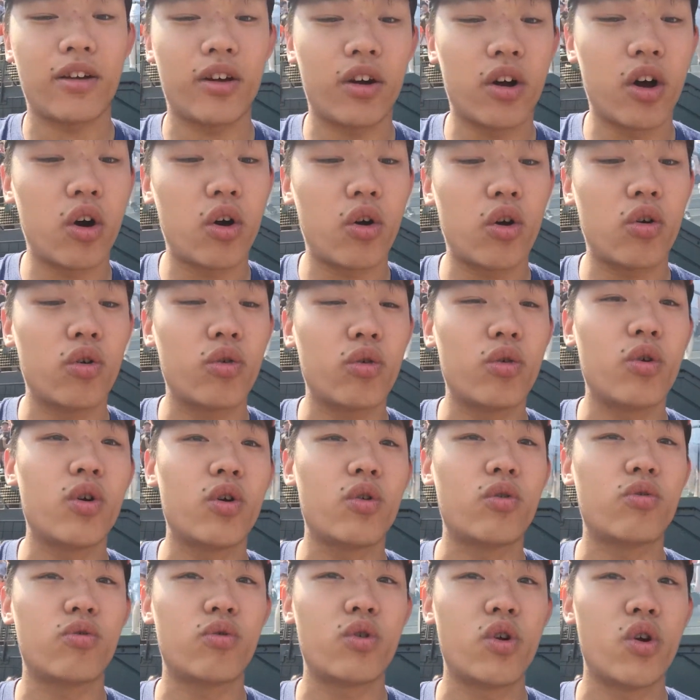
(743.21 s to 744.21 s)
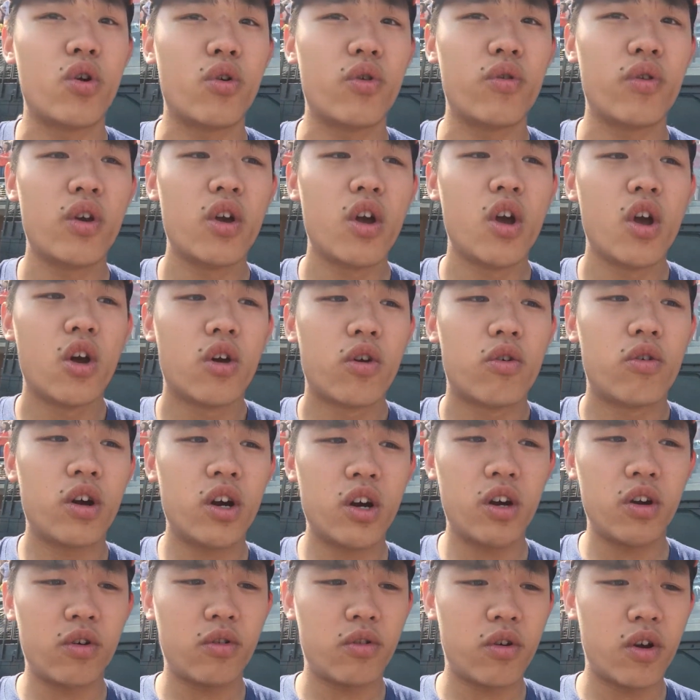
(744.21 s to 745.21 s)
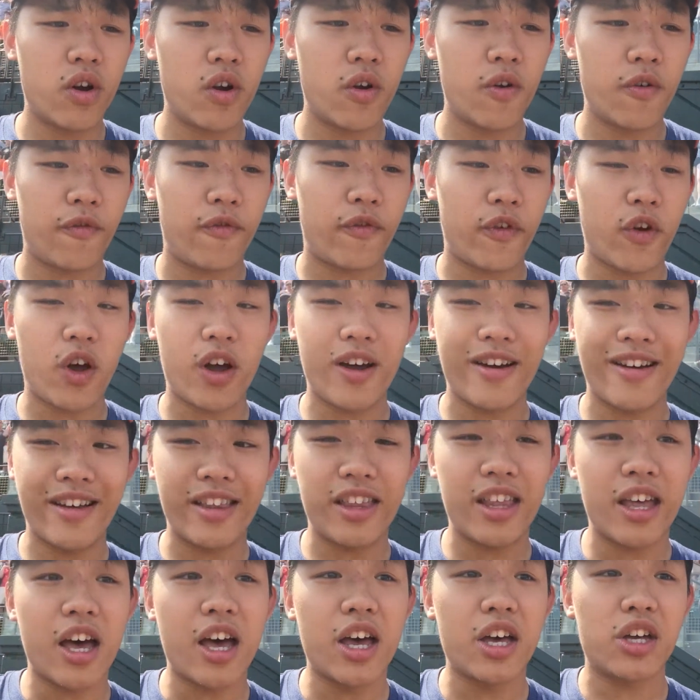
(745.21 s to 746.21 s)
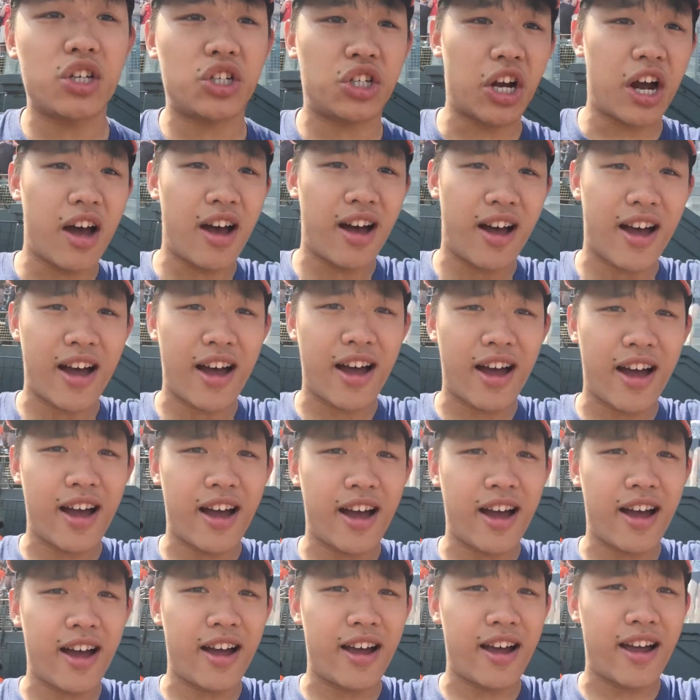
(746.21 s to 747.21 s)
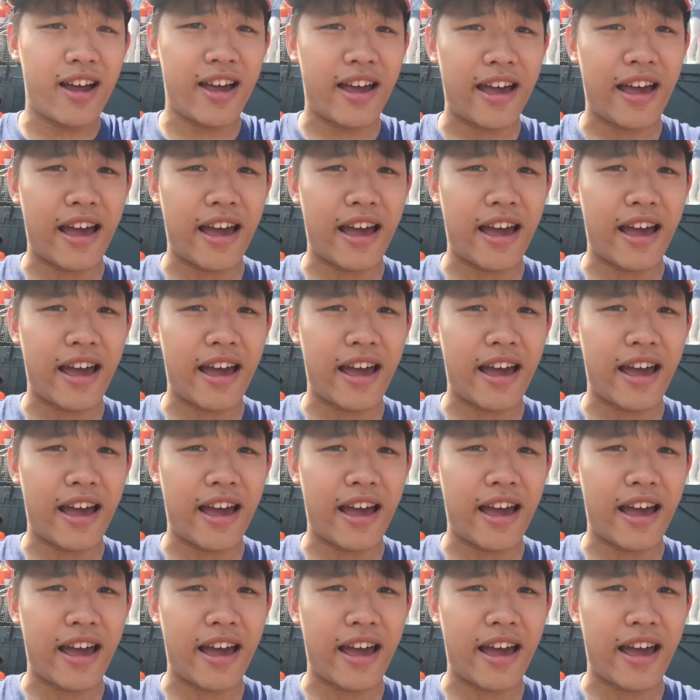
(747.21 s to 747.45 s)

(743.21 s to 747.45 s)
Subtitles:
Oh, root, root, root for the Giants.